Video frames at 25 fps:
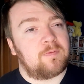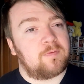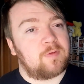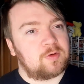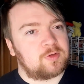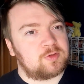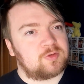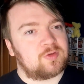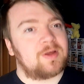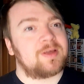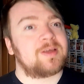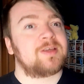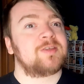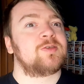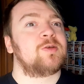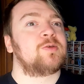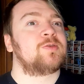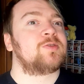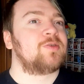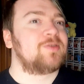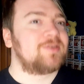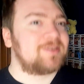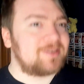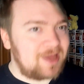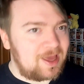Strike is
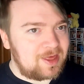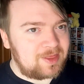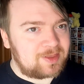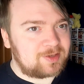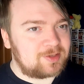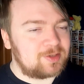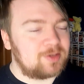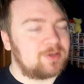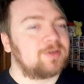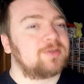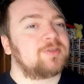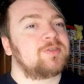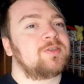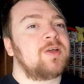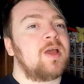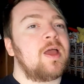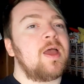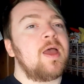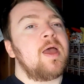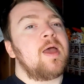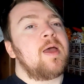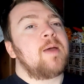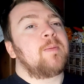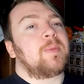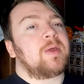also Death Touch,
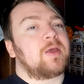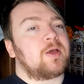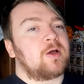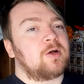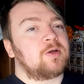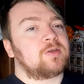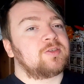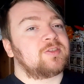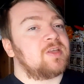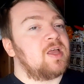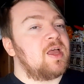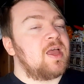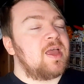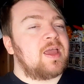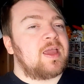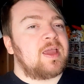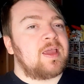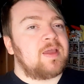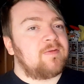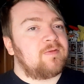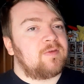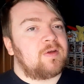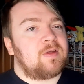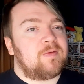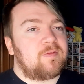because
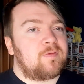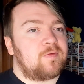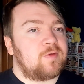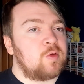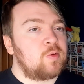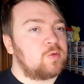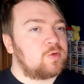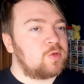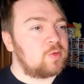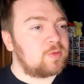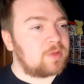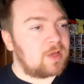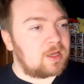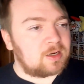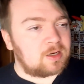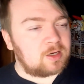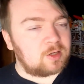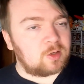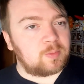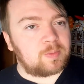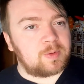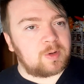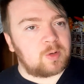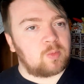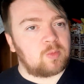even if you do that
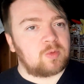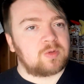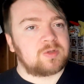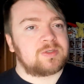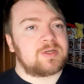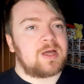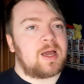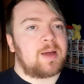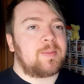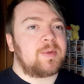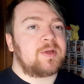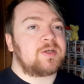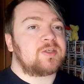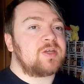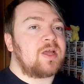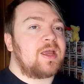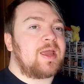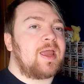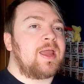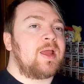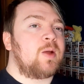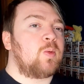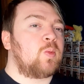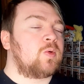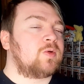little bit of one damage,
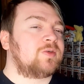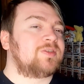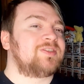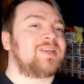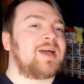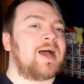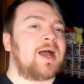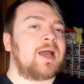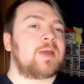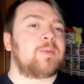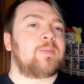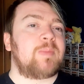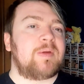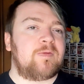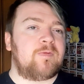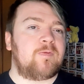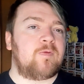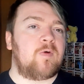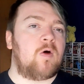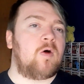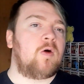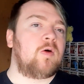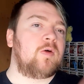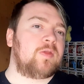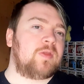it will die
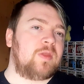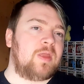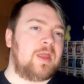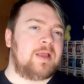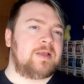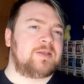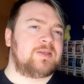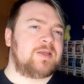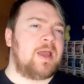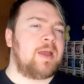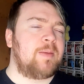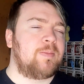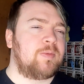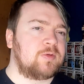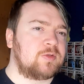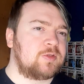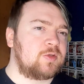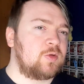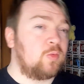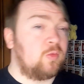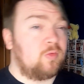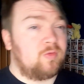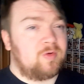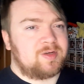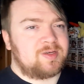before it's able
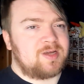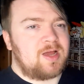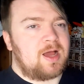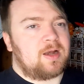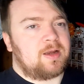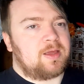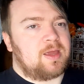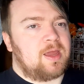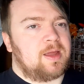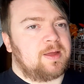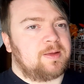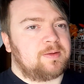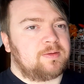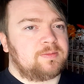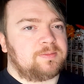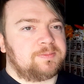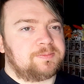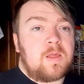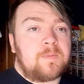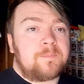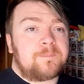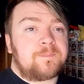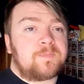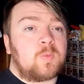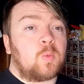to retaliate.
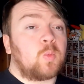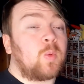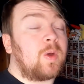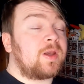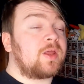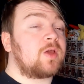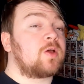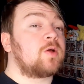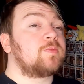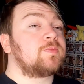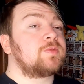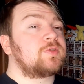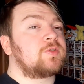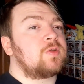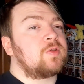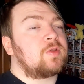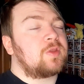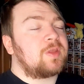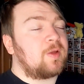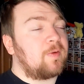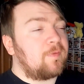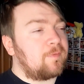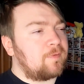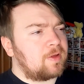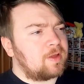When it comes to
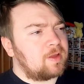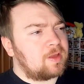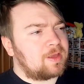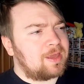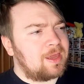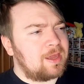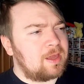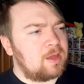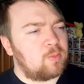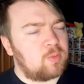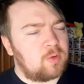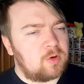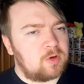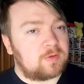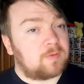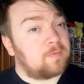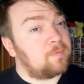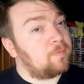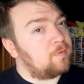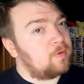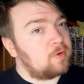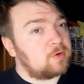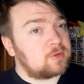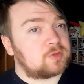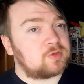the keyword
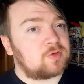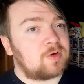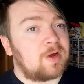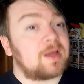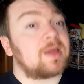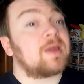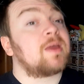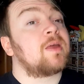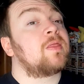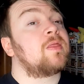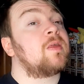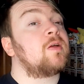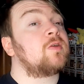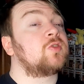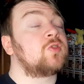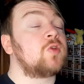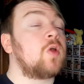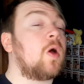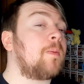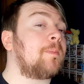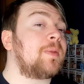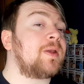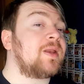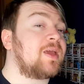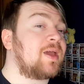First Strike, there's
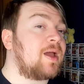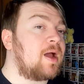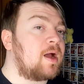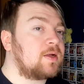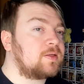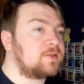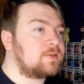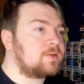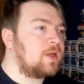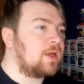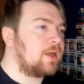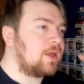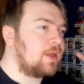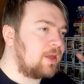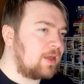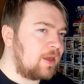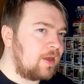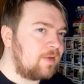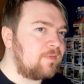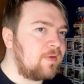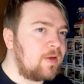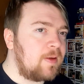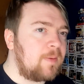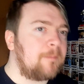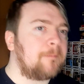not many cards that
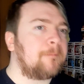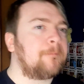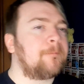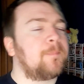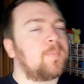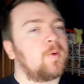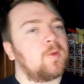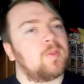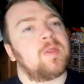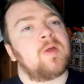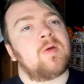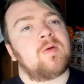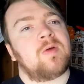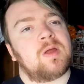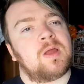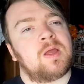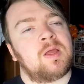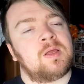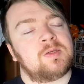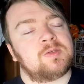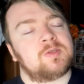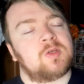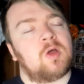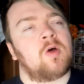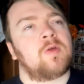give it, but
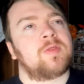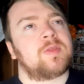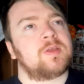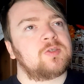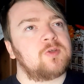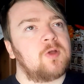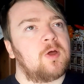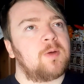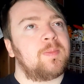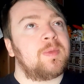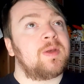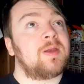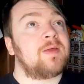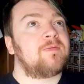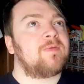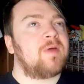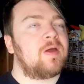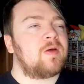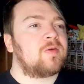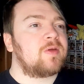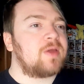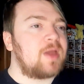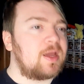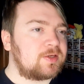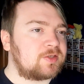there's not many
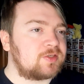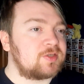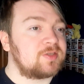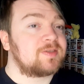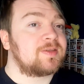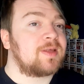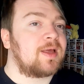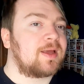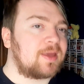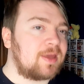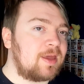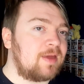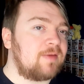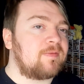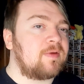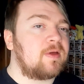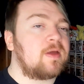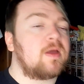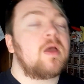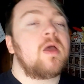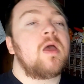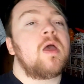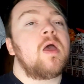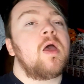variations that give it,